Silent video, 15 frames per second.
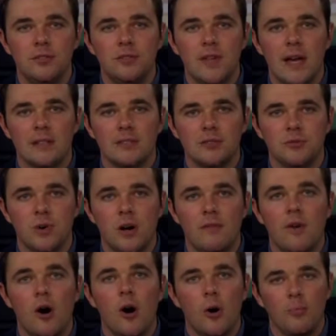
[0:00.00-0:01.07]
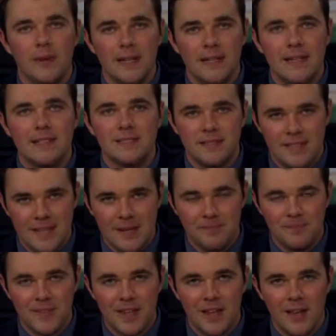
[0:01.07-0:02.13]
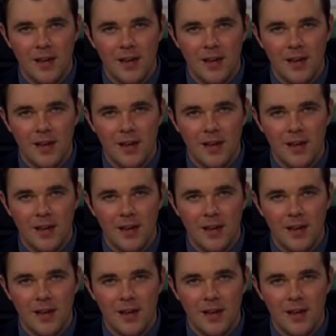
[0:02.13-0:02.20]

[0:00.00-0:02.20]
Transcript: 2012 All-Big East team.